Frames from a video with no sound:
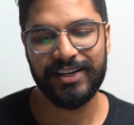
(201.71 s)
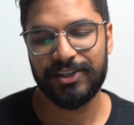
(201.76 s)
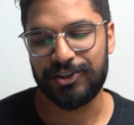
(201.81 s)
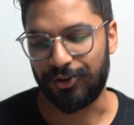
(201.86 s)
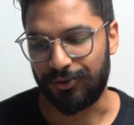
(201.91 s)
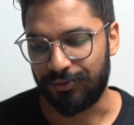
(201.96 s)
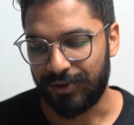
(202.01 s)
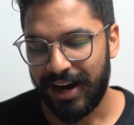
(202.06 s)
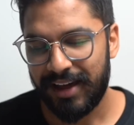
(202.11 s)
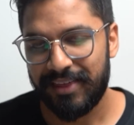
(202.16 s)
So
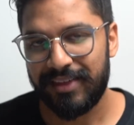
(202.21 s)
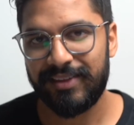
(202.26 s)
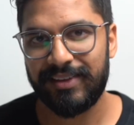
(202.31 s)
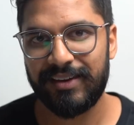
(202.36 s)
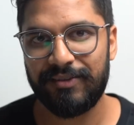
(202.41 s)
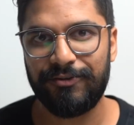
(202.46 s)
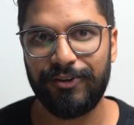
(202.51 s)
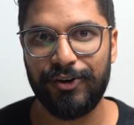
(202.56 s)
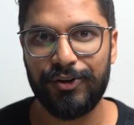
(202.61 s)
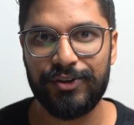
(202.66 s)
rather
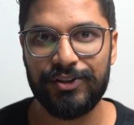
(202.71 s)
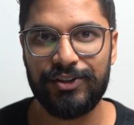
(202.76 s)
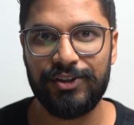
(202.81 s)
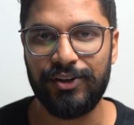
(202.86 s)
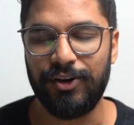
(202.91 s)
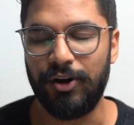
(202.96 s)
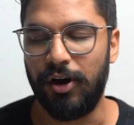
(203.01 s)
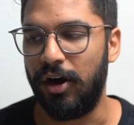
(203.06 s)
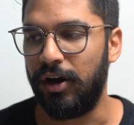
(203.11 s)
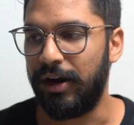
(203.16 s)
than
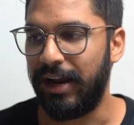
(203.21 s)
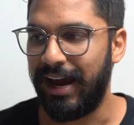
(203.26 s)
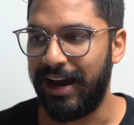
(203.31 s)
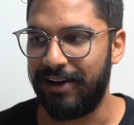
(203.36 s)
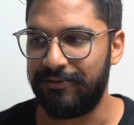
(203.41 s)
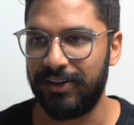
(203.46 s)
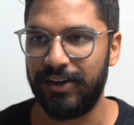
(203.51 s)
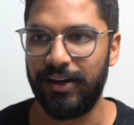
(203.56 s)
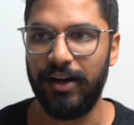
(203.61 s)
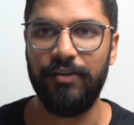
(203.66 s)
focusing on
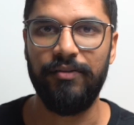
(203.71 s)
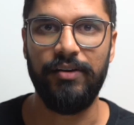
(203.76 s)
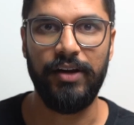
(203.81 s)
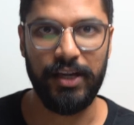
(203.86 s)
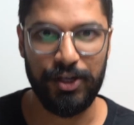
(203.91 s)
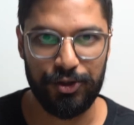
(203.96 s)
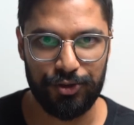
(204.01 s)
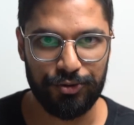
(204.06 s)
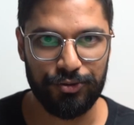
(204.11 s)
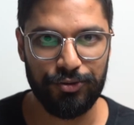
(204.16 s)
having an
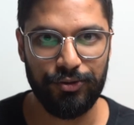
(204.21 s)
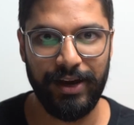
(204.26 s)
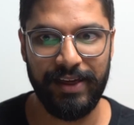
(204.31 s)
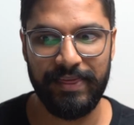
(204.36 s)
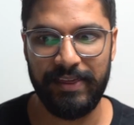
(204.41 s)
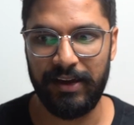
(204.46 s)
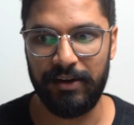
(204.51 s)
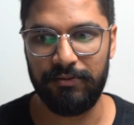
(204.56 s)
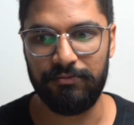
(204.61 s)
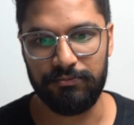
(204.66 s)
issue
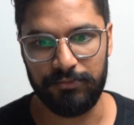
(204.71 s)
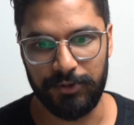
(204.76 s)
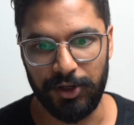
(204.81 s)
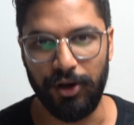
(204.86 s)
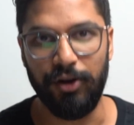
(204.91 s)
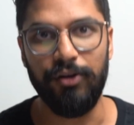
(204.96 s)
and then,